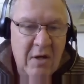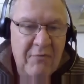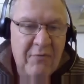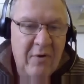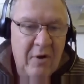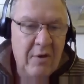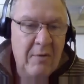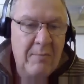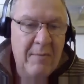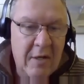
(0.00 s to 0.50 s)
They
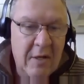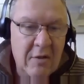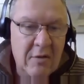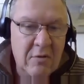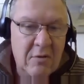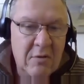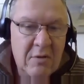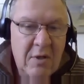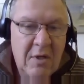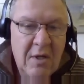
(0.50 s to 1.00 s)
fell under
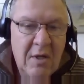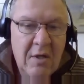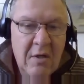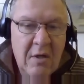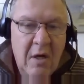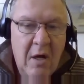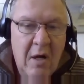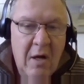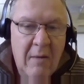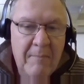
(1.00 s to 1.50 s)
medical,
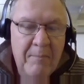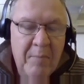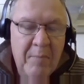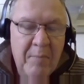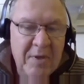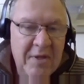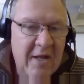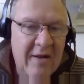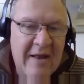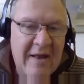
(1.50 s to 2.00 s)
but
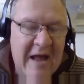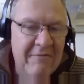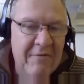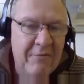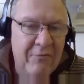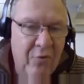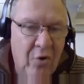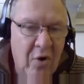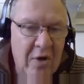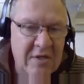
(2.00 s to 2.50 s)
they didn't have the
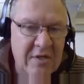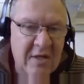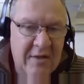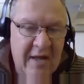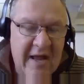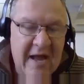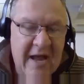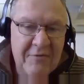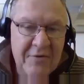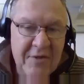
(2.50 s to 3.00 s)
voice that
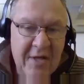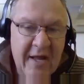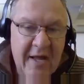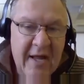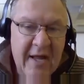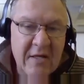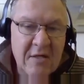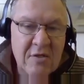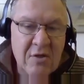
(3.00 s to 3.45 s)
they have today.